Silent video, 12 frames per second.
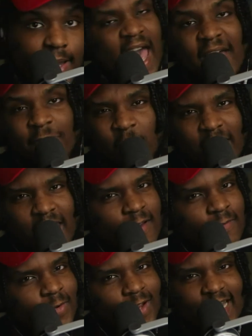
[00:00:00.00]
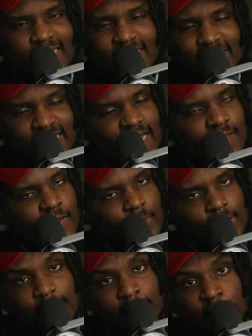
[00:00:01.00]
Through an effort like this, I can only
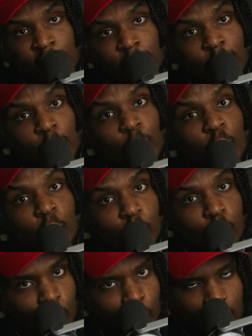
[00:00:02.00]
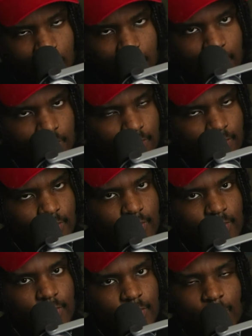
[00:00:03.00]
assume
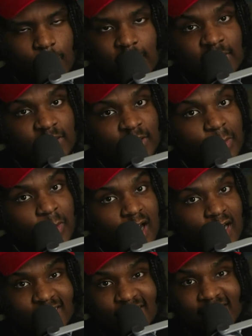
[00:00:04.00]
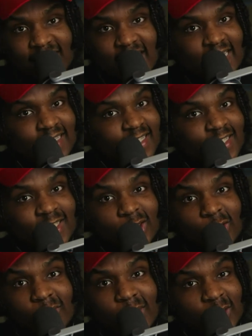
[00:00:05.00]
the rest of their projects ain't looking too
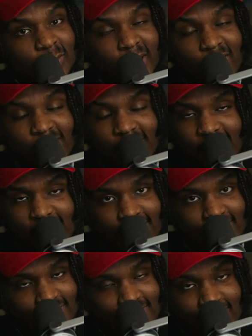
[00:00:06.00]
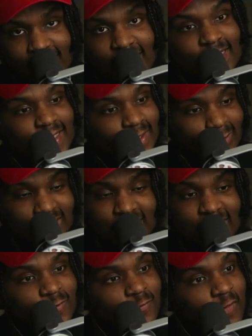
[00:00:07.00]
much better. This shit was just
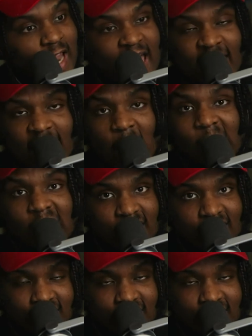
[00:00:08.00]
flat out lazy.